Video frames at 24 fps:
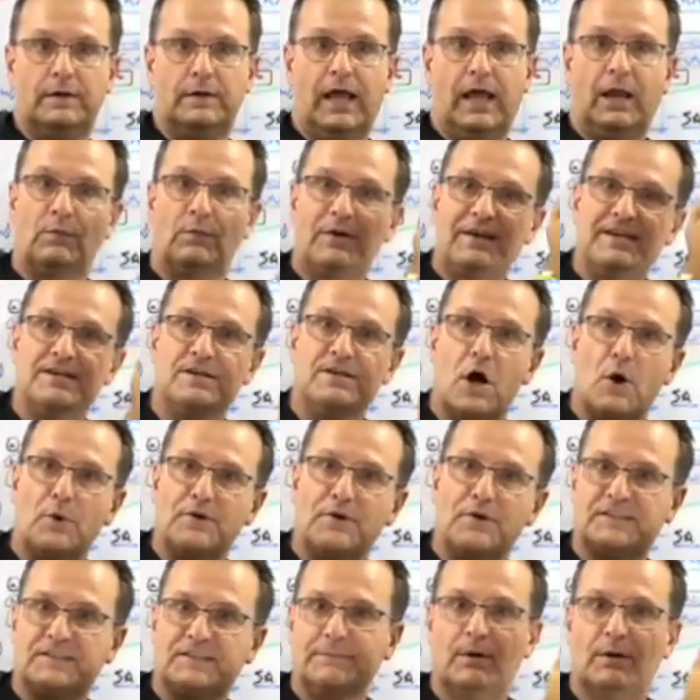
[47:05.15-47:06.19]
And we
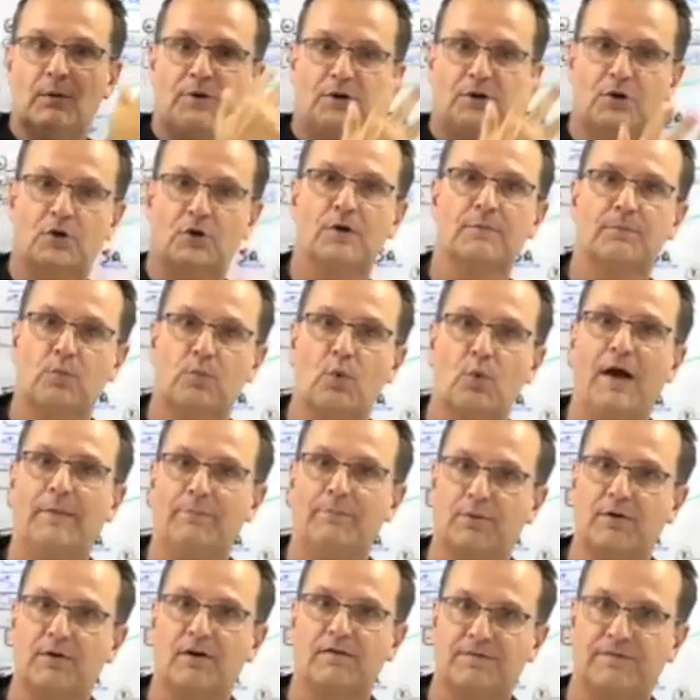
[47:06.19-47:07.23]
noticed it, but we couldn't quite
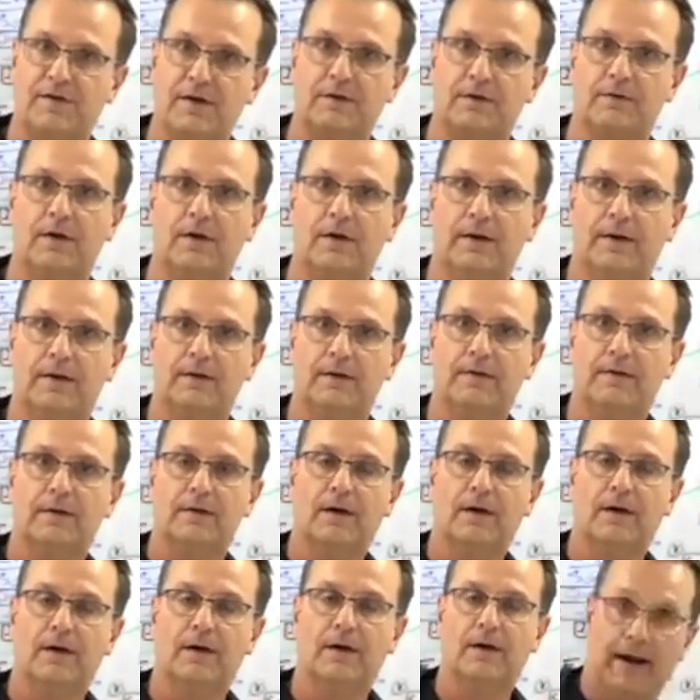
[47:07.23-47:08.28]
put our finger on it.
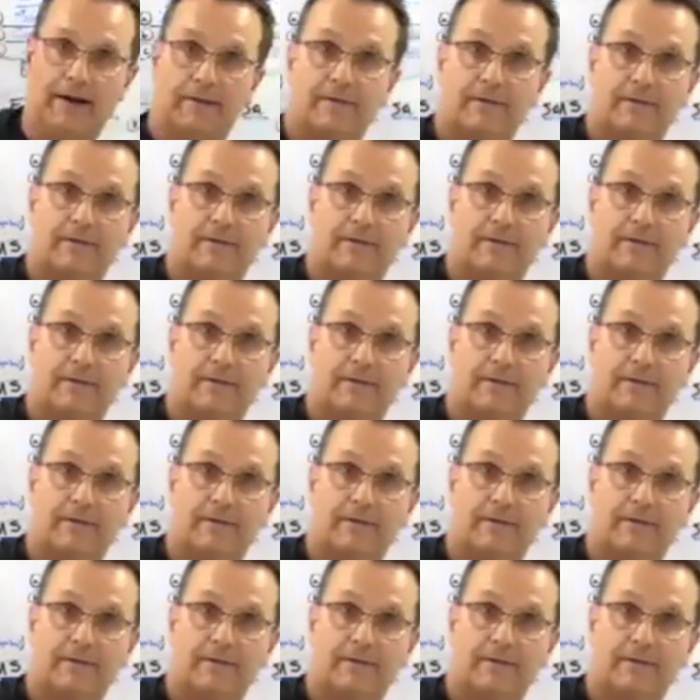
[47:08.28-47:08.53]
All right.